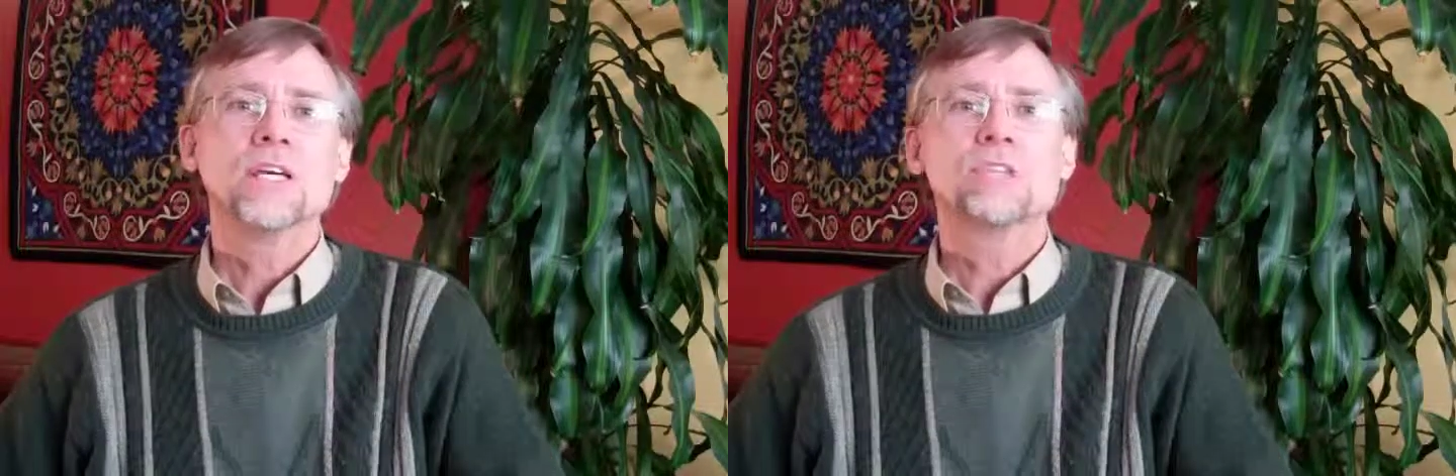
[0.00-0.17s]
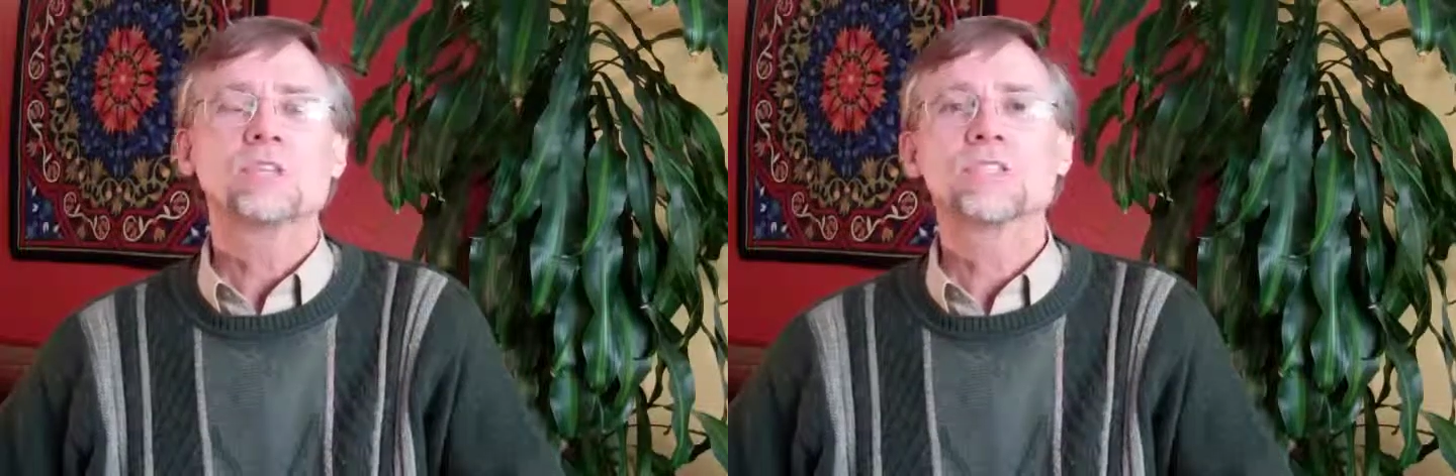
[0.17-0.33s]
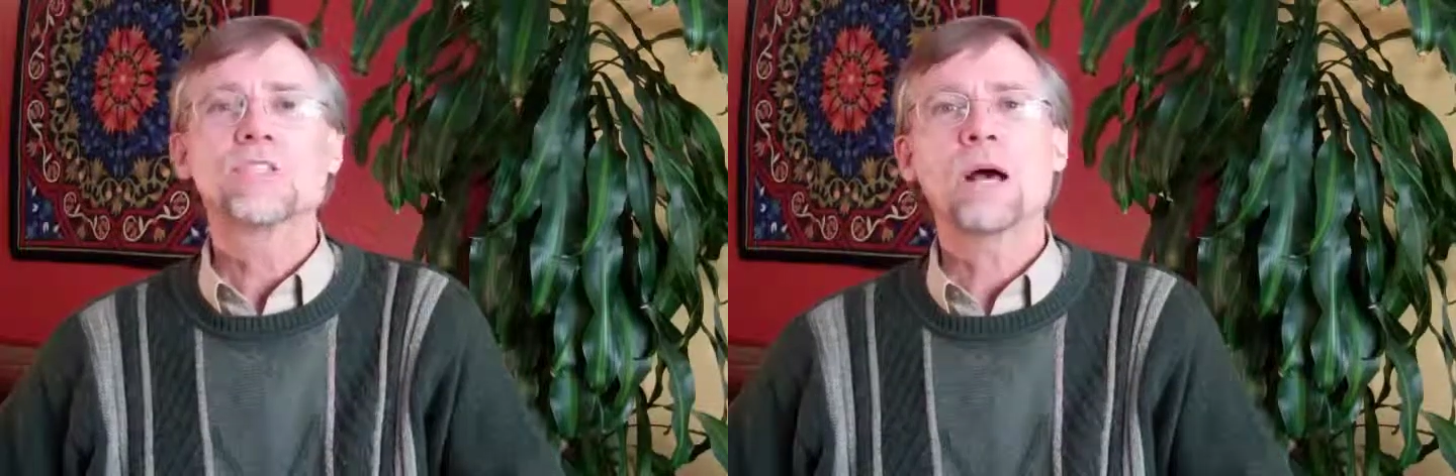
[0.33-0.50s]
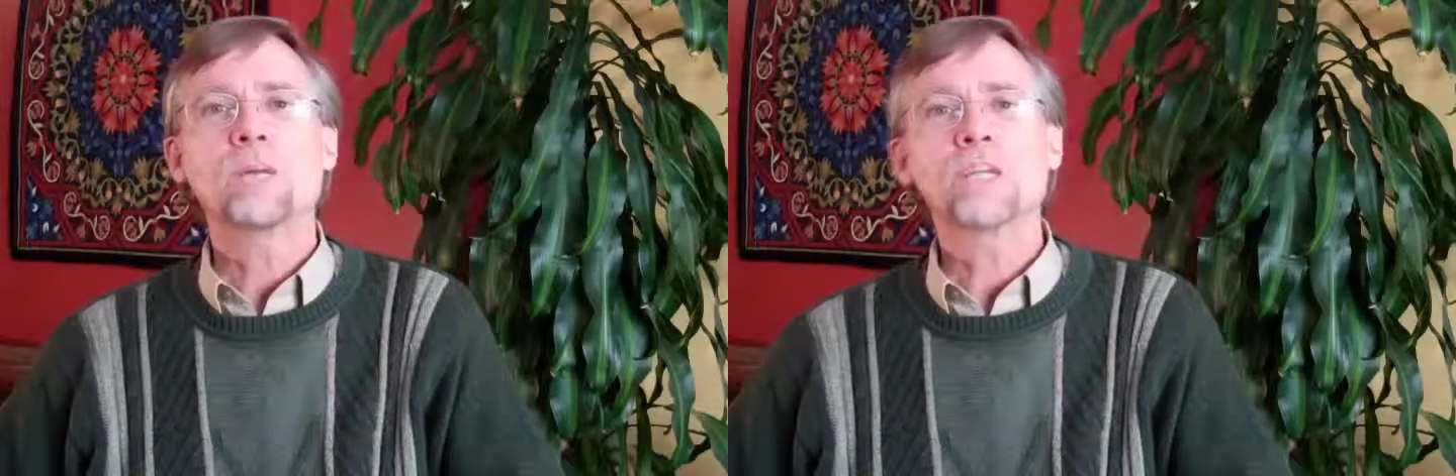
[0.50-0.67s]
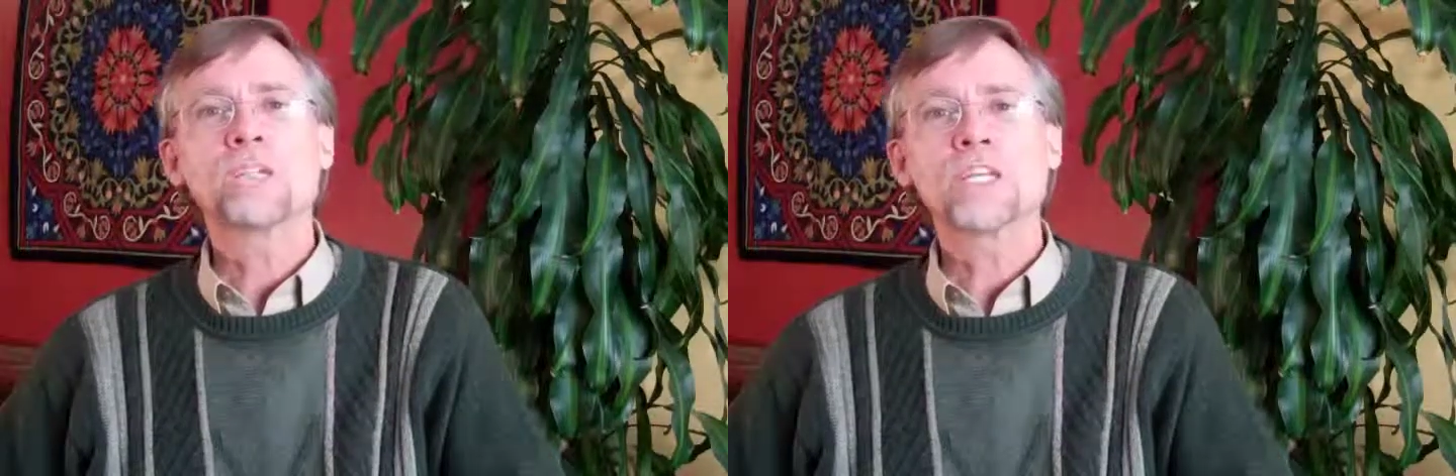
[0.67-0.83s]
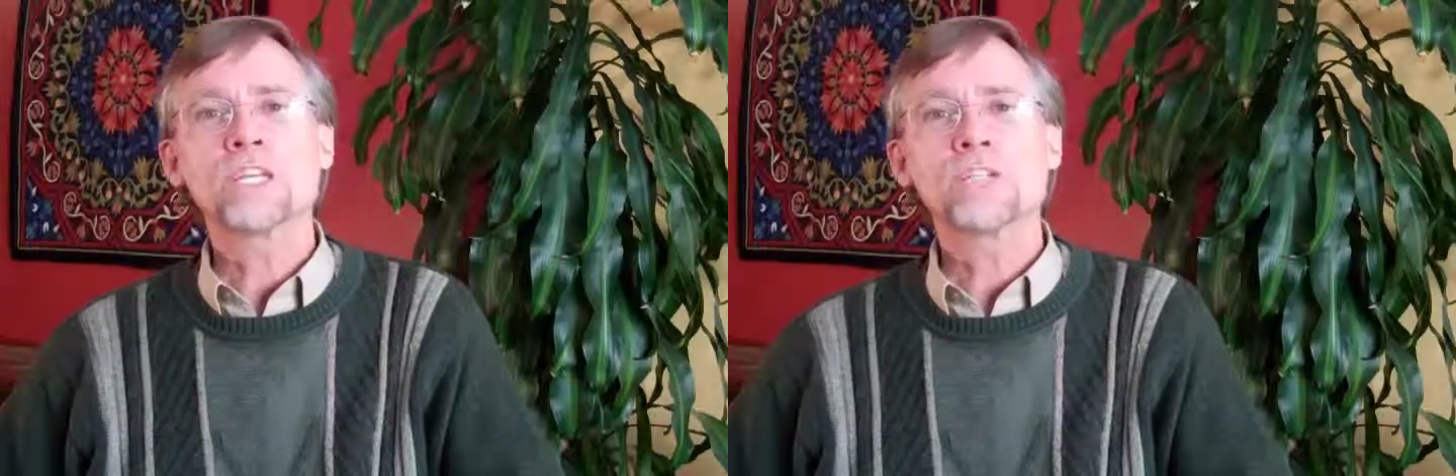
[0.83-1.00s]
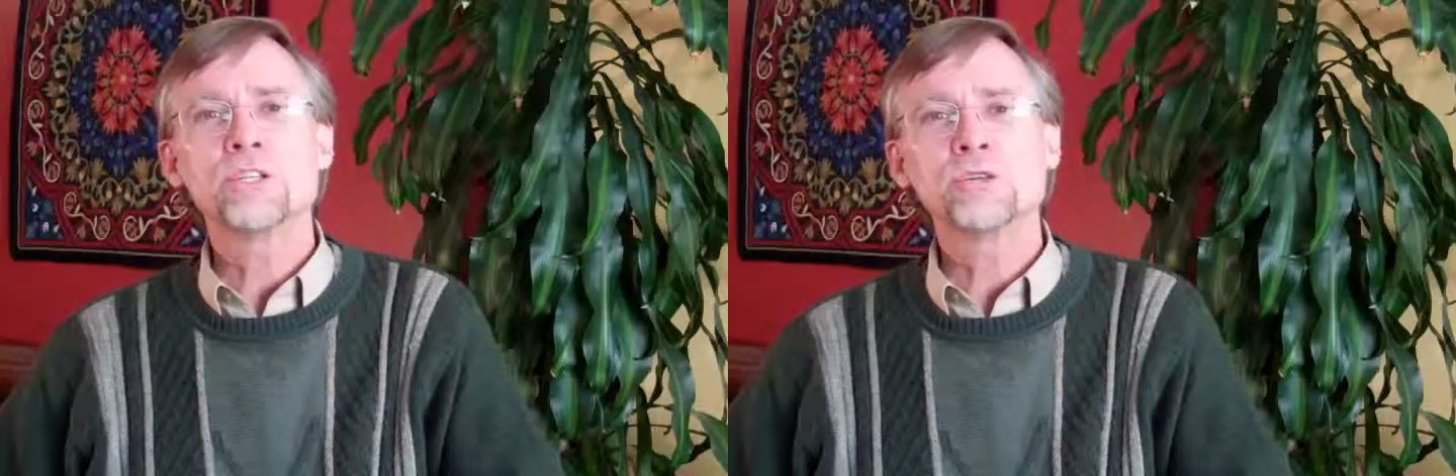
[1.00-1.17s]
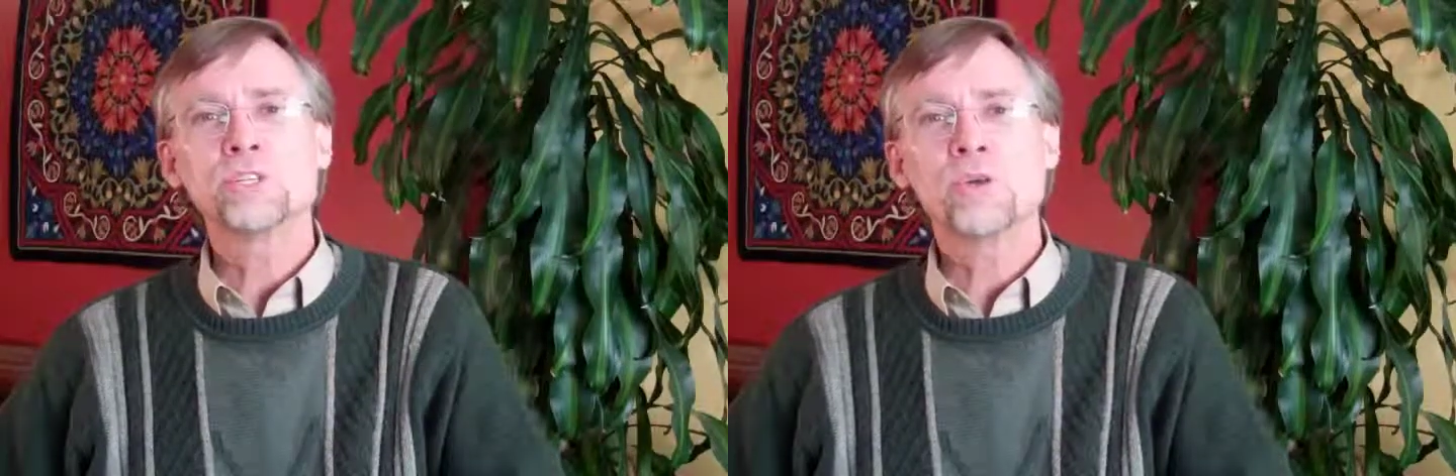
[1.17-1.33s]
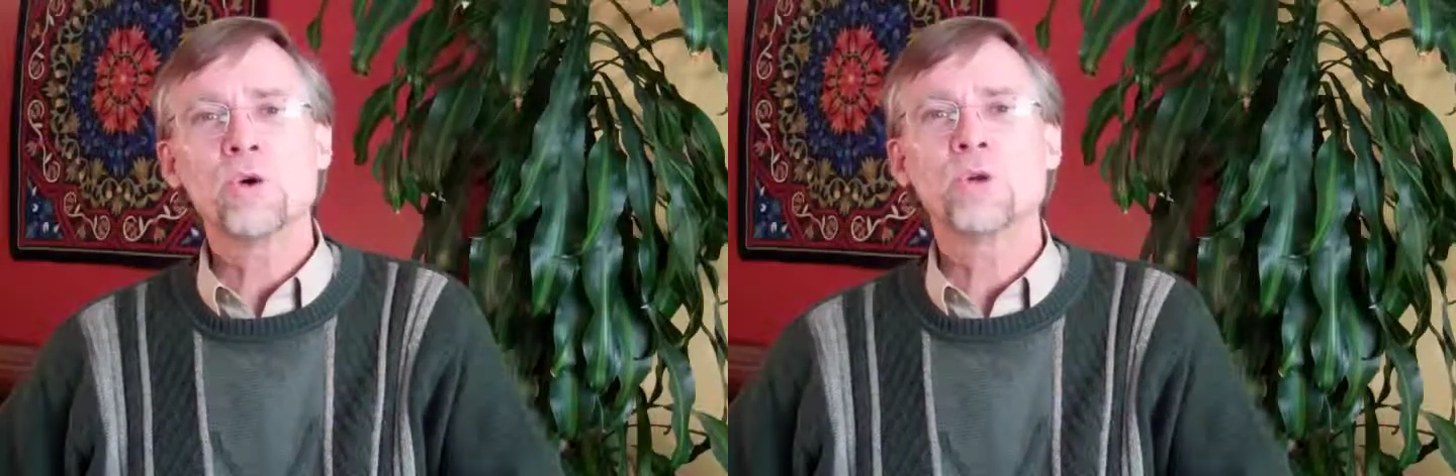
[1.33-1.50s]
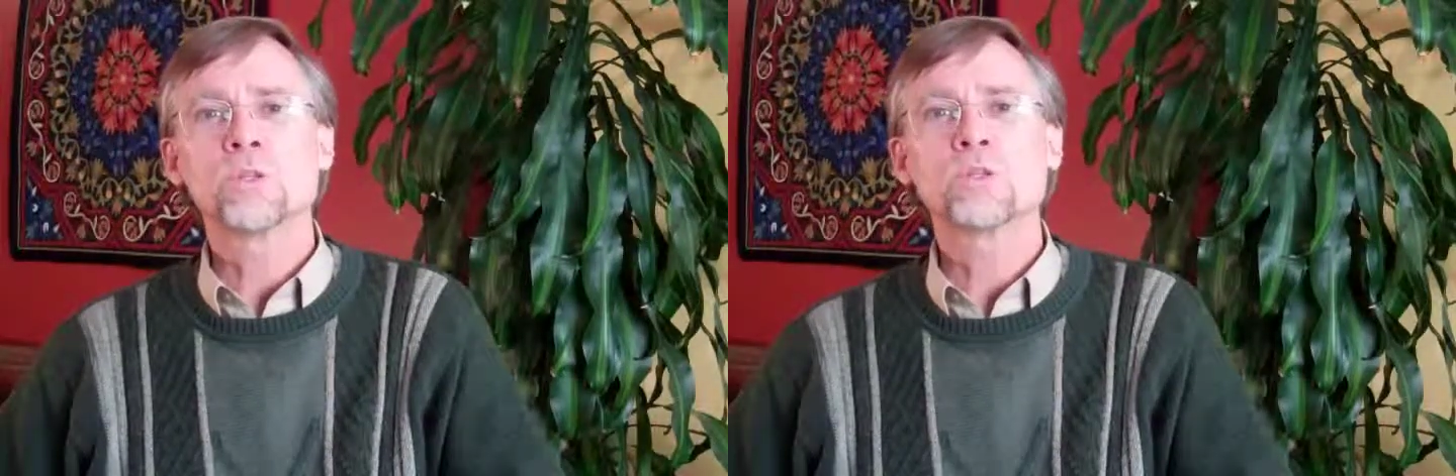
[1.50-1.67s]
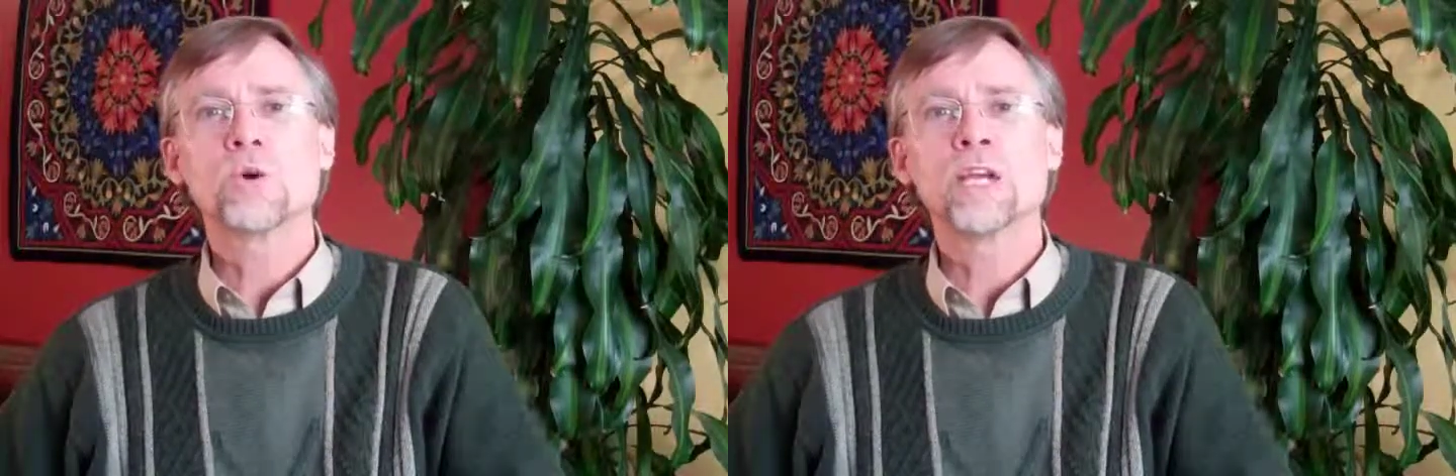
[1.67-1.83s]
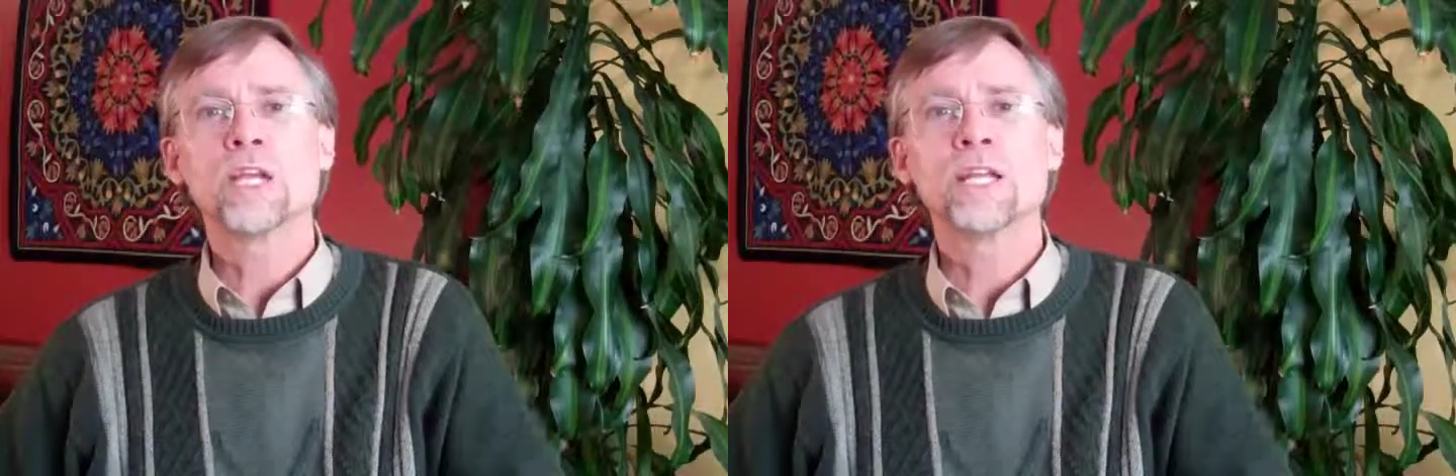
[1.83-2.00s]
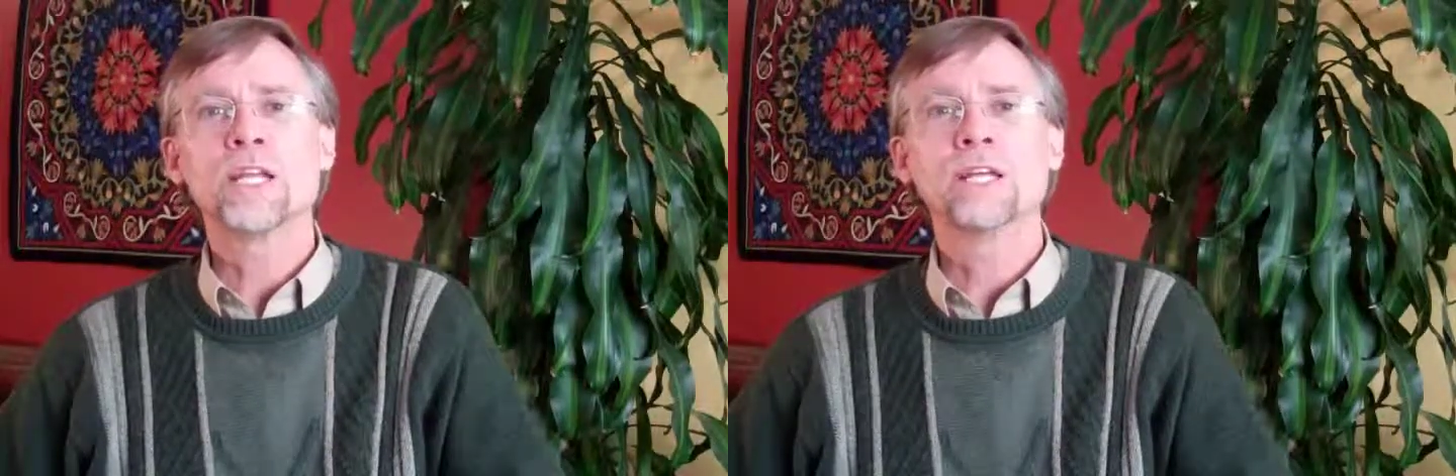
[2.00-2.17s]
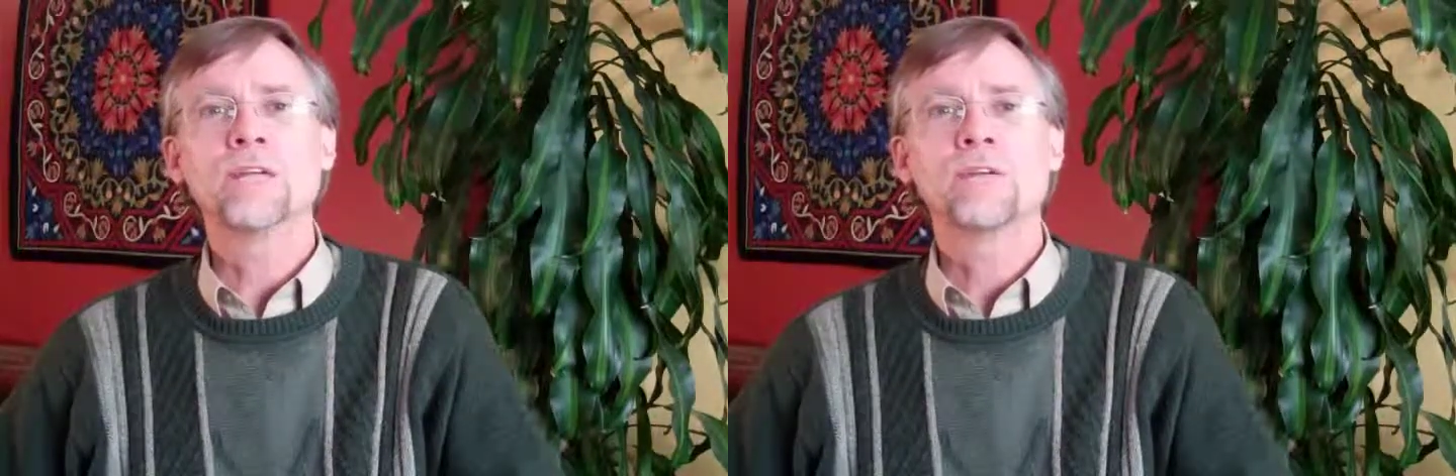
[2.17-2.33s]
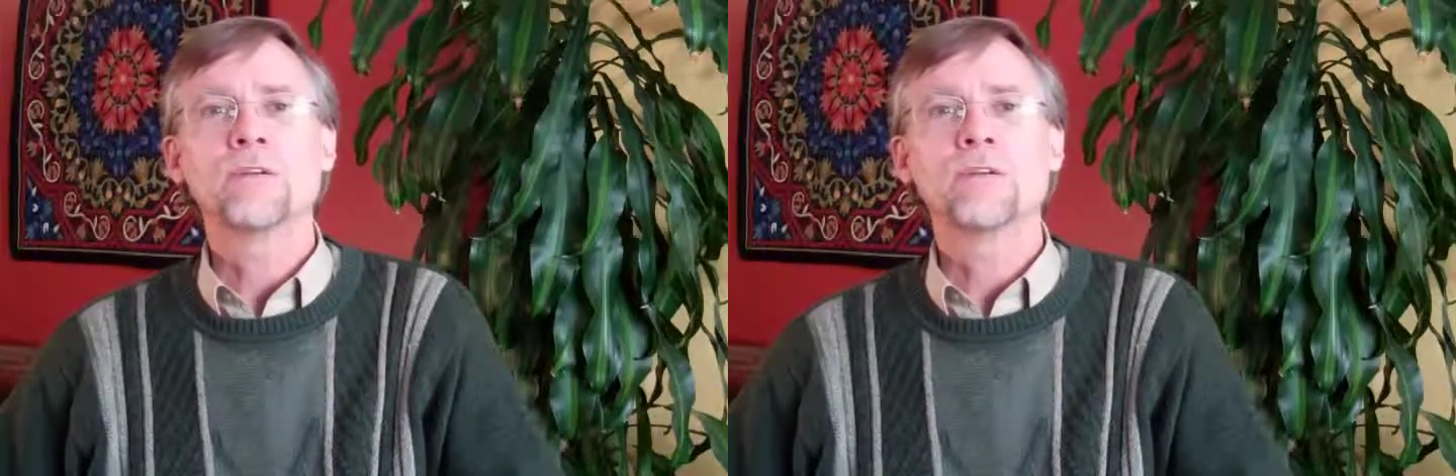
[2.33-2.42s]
to establishing new schools where needed.